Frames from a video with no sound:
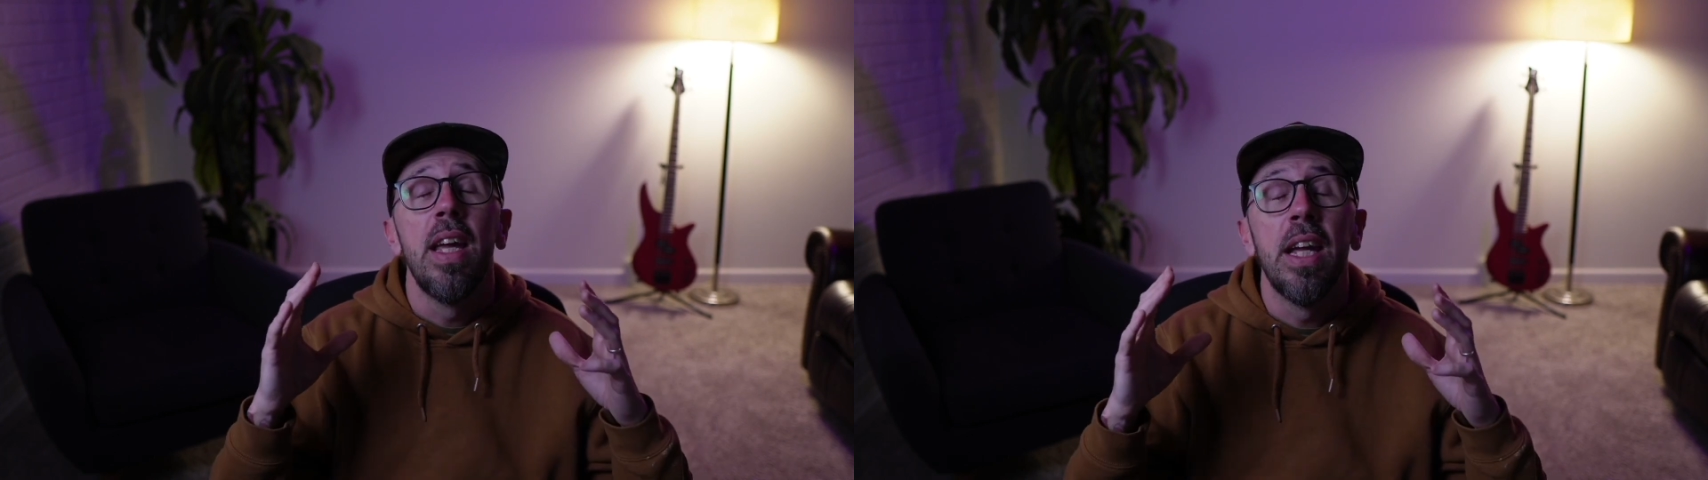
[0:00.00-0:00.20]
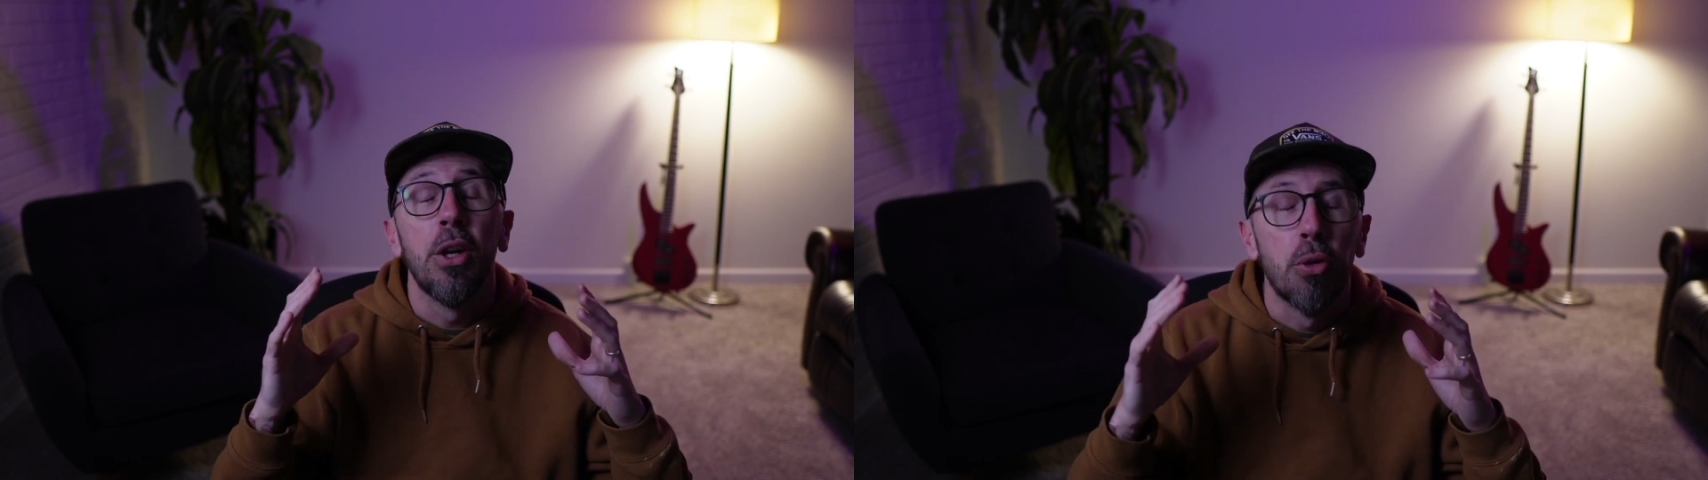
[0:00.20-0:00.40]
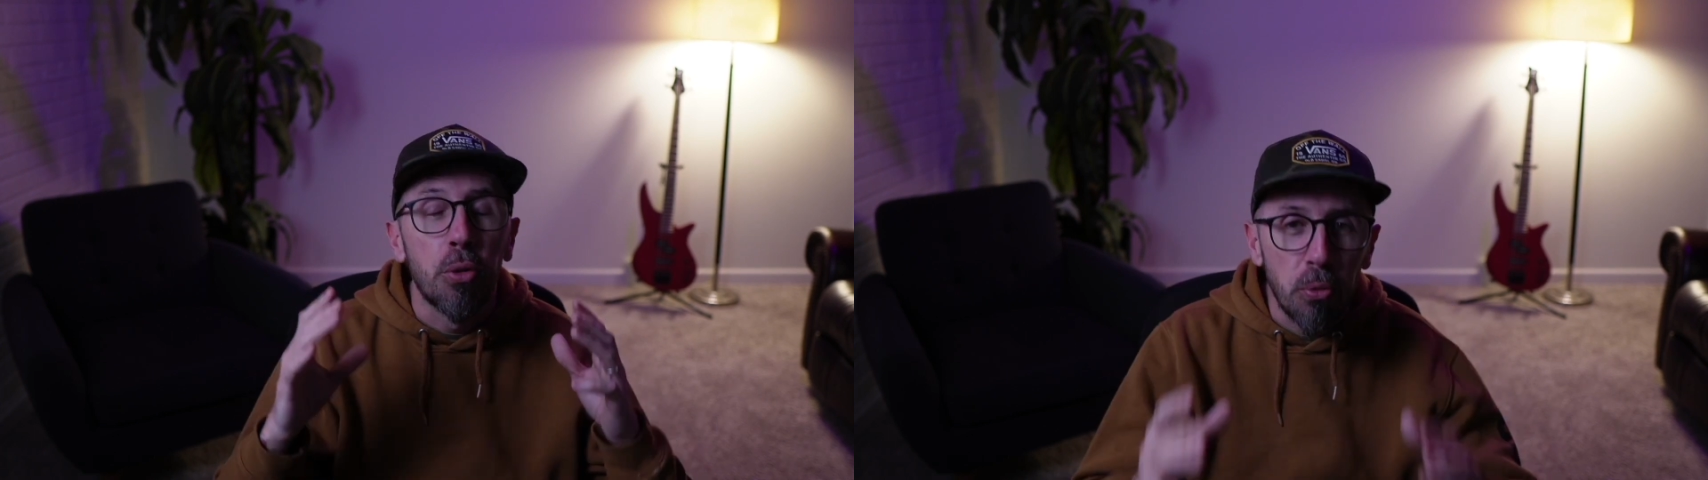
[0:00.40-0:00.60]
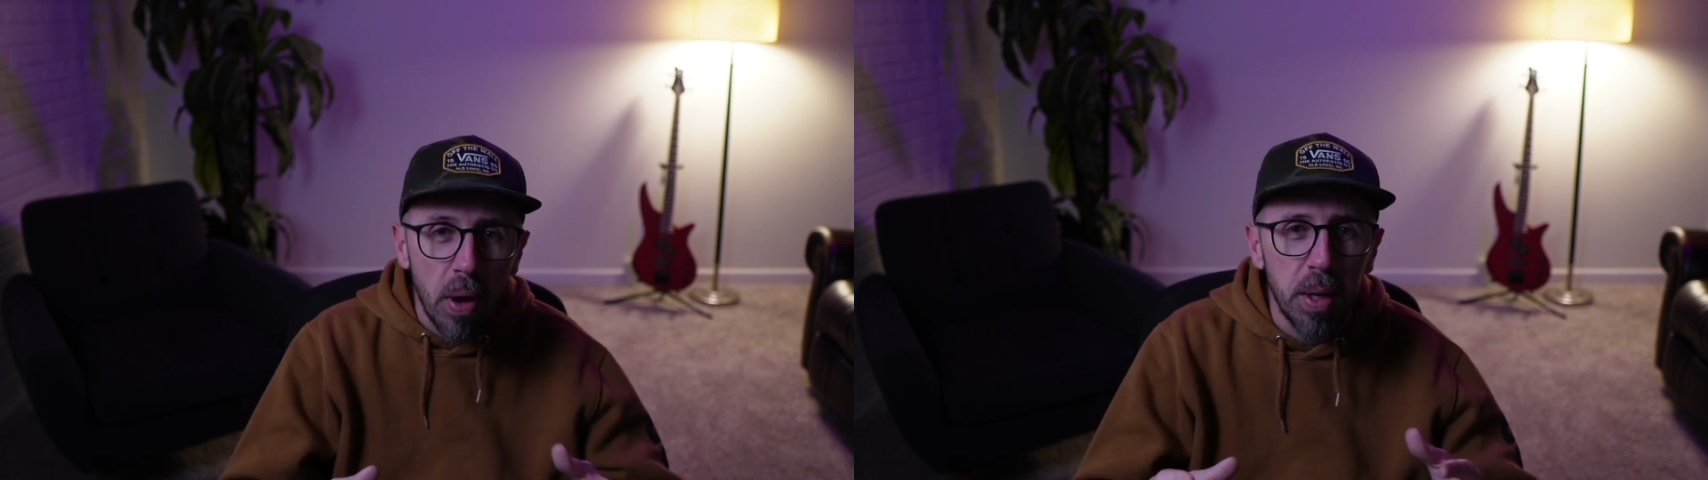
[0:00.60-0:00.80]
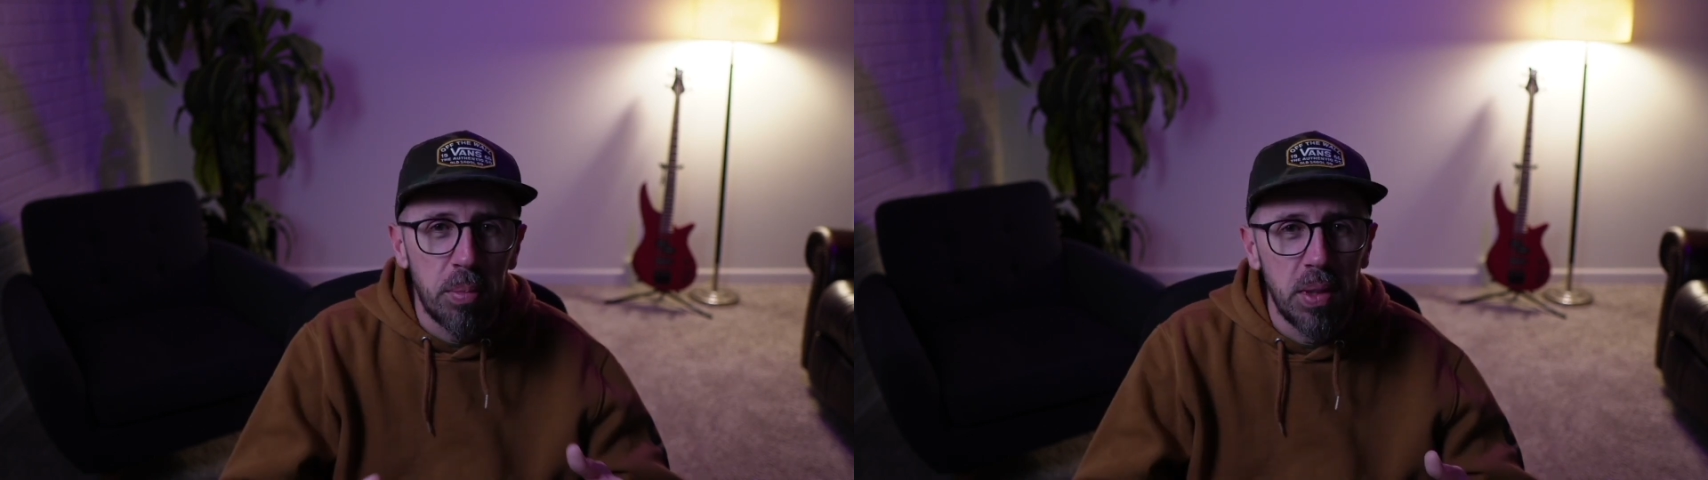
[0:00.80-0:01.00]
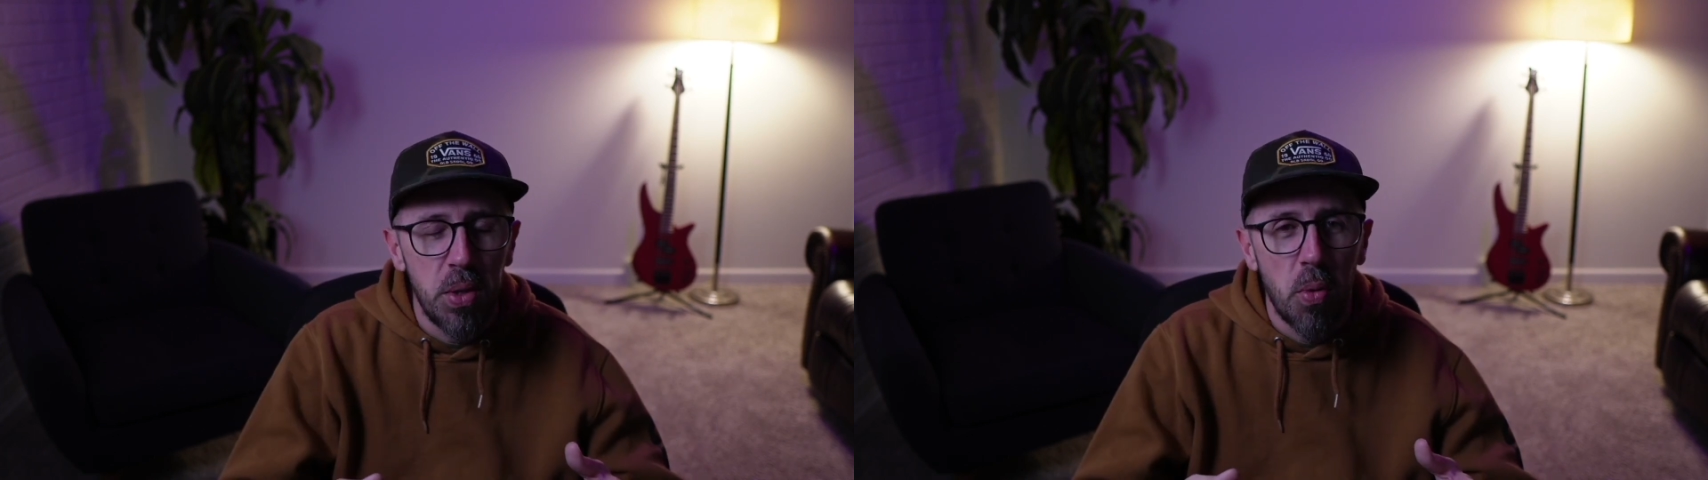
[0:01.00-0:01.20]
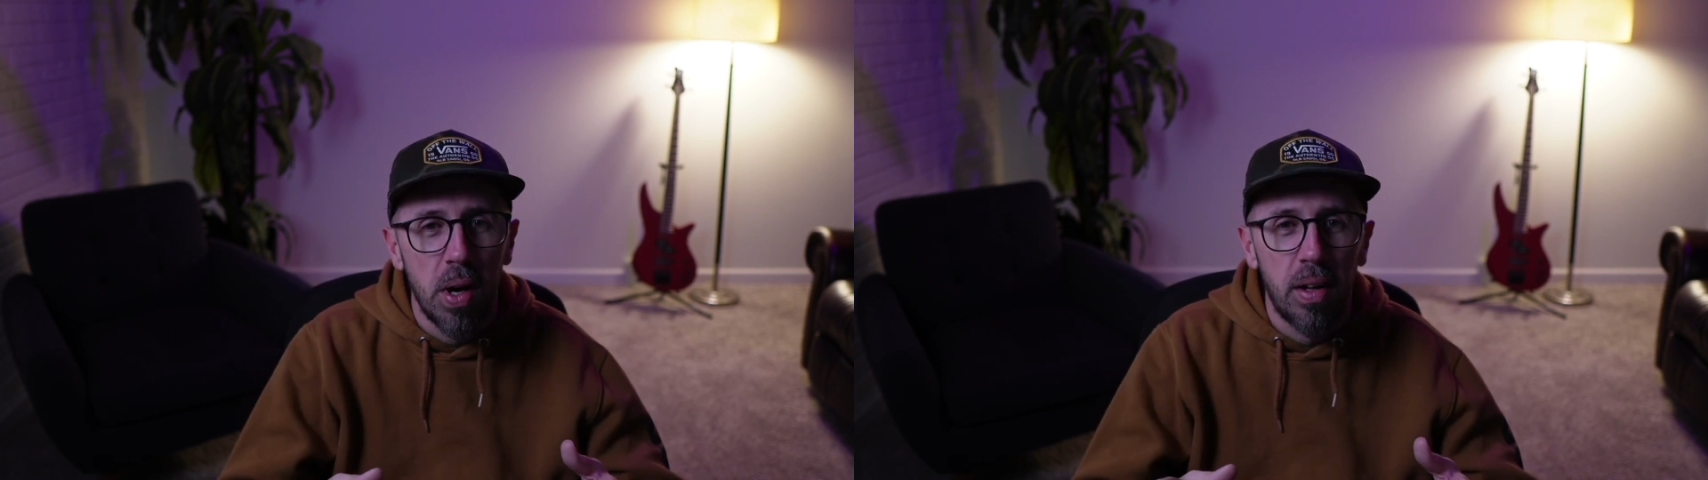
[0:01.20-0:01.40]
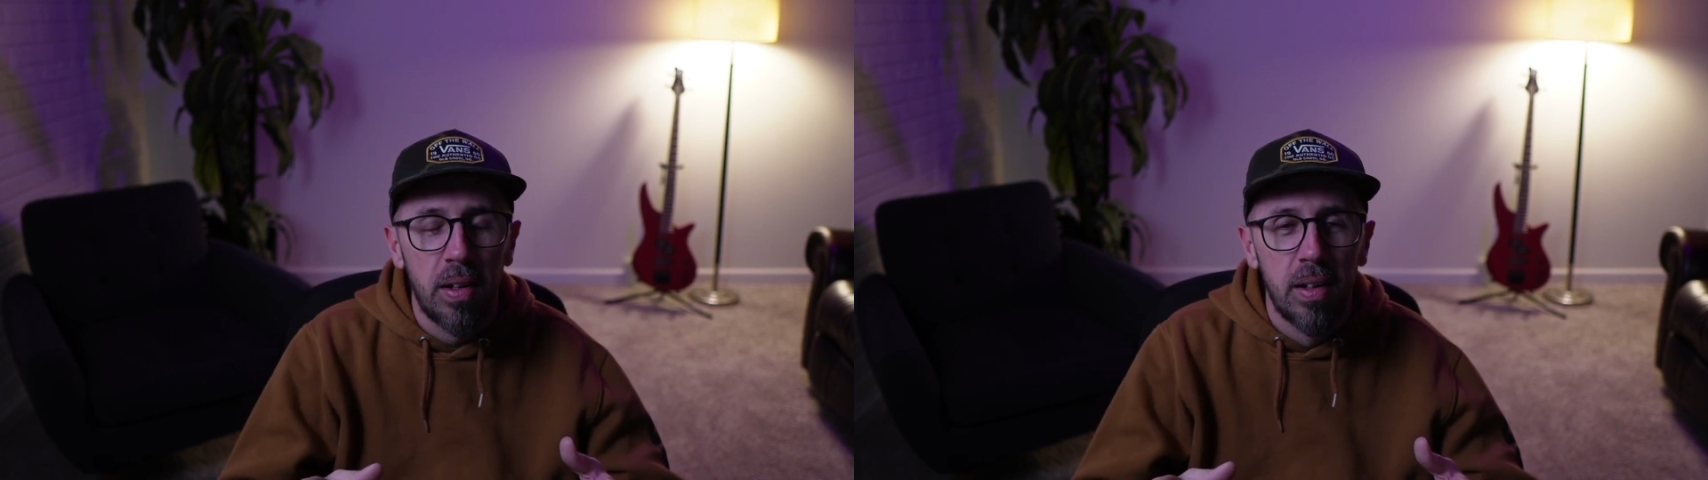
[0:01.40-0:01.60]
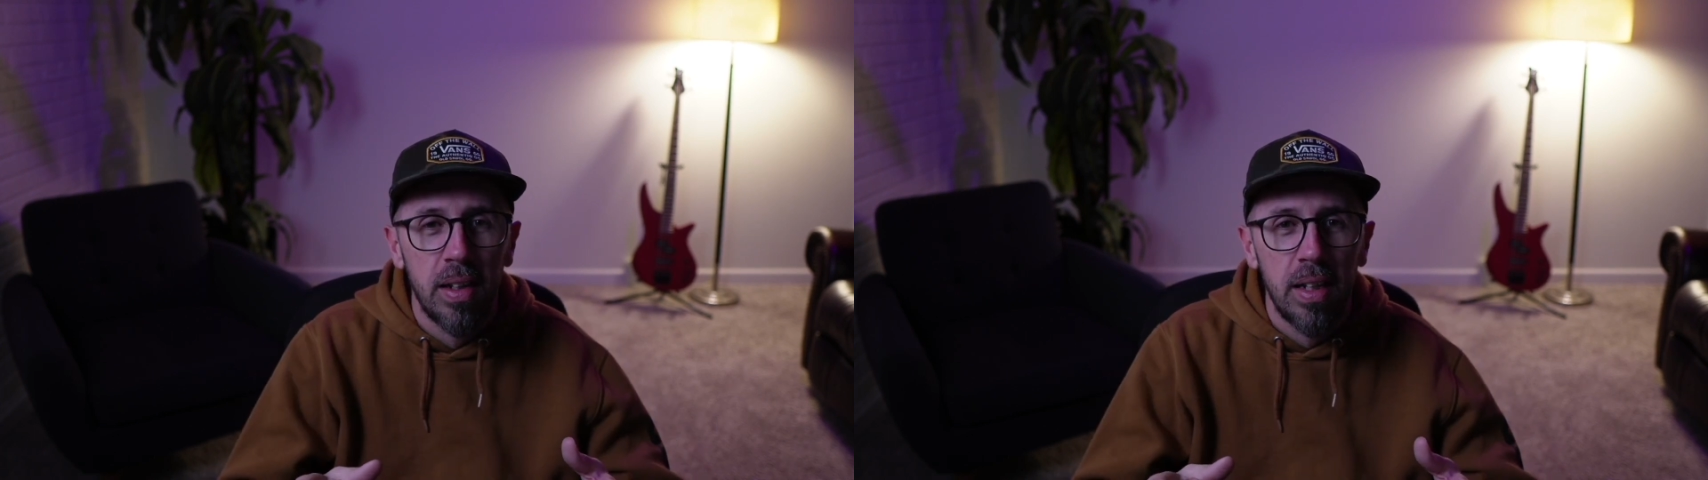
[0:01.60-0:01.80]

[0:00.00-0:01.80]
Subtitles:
incredibly well,